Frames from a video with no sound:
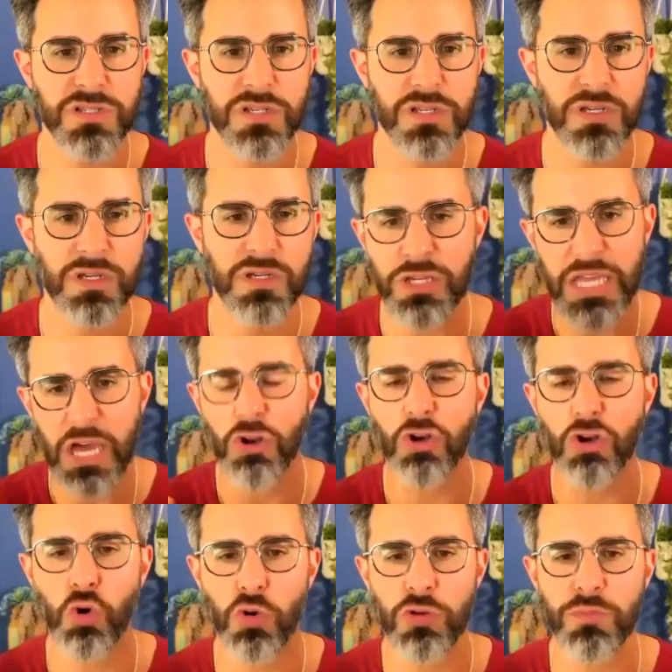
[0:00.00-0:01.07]
And you could get on a
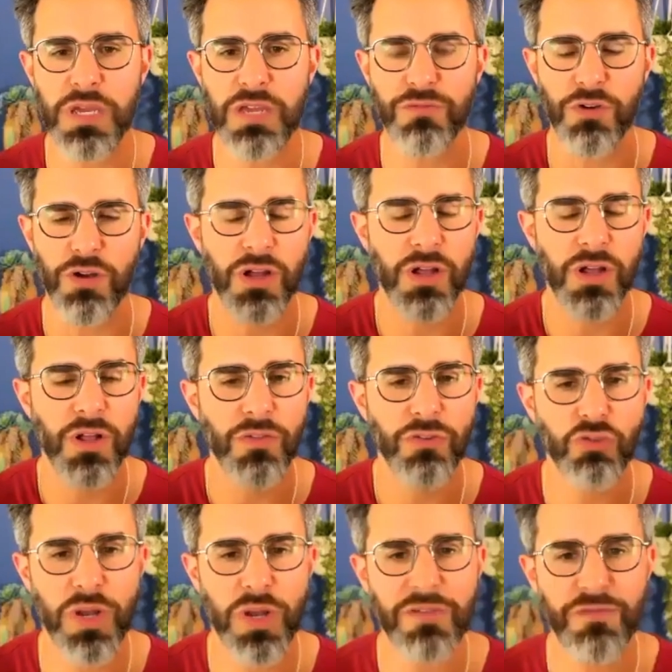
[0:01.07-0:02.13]
call with me for
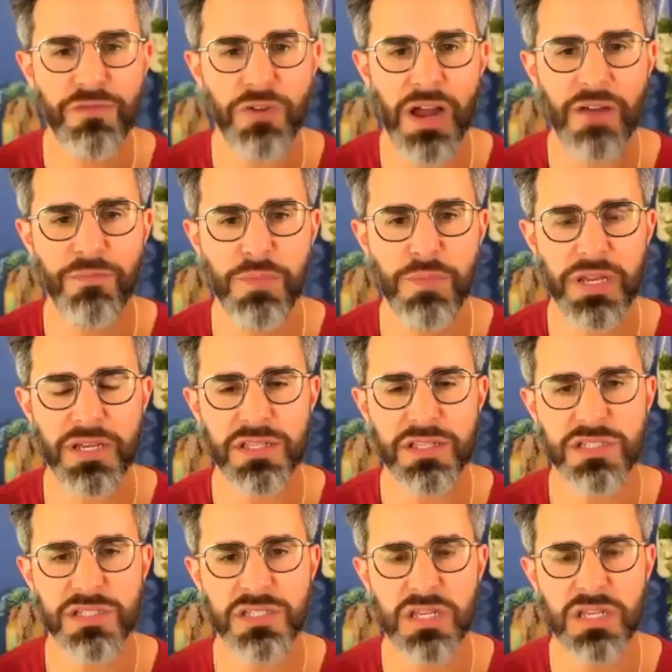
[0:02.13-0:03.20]
25 minutes,